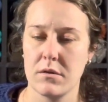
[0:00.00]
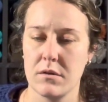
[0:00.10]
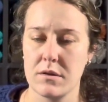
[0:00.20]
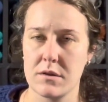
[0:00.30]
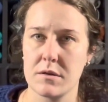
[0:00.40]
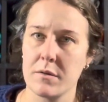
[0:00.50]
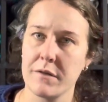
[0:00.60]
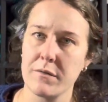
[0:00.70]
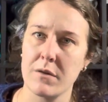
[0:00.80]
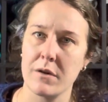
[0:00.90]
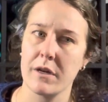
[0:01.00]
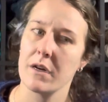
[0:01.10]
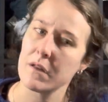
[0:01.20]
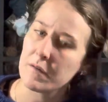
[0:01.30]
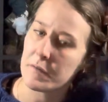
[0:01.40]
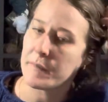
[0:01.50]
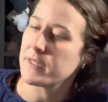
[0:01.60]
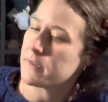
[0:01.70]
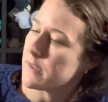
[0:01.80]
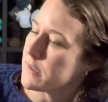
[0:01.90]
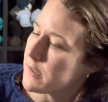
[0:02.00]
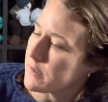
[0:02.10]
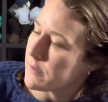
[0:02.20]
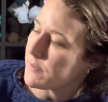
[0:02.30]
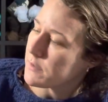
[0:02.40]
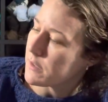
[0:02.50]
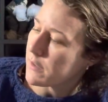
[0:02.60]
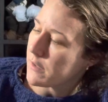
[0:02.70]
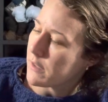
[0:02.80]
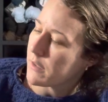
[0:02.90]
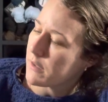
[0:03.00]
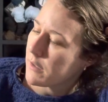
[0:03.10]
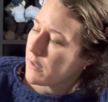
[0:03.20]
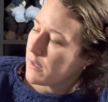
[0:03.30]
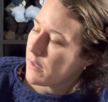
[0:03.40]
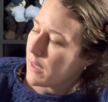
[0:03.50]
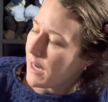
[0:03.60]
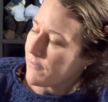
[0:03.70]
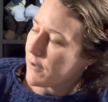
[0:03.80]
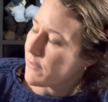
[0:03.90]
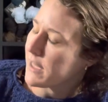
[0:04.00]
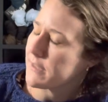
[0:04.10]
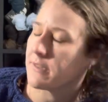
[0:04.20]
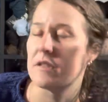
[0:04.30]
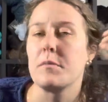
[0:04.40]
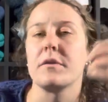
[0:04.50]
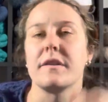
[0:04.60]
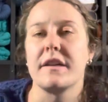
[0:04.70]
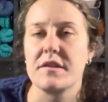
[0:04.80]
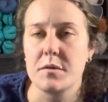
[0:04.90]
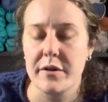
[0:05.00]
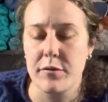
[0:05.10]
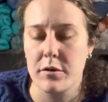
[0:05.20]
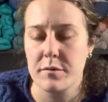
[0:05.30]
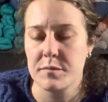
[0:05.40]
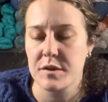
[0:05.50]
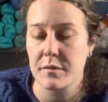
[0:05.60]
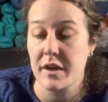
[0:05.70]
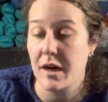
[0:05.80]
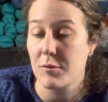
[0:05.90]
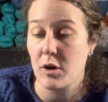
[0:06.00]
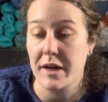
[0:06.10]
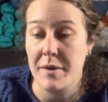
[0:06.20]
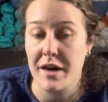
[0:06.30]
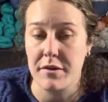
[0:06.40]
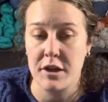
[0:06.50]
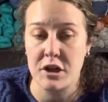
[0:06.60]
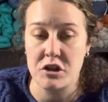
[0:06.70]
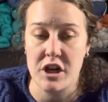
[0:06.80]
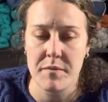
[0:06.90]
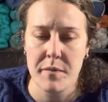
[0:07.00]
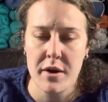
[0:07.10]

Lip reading: It's 24, yeah, that would make sense, because if you took the half off, yeah, 16 plus 8 is 24. So yeah, I'm great at math, can you tell?